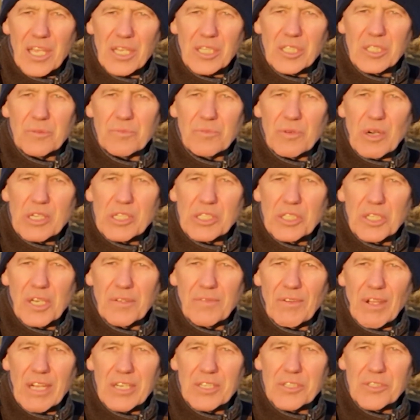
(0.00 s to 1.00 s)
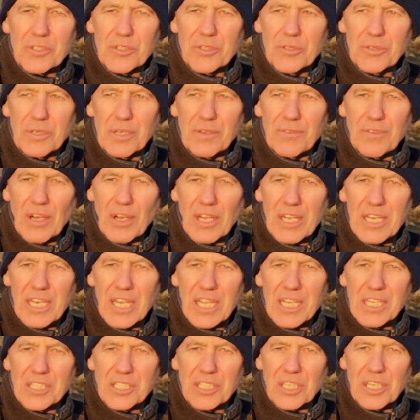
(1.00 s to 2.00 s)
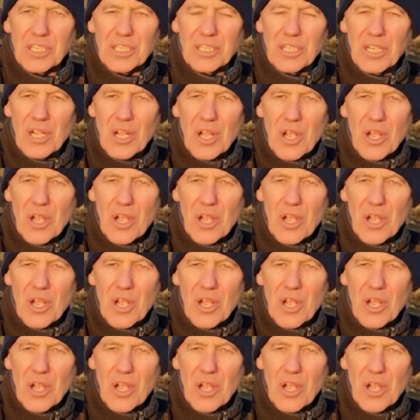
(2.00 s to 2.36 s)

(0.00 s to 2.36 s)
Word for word: expression of our true divine nature,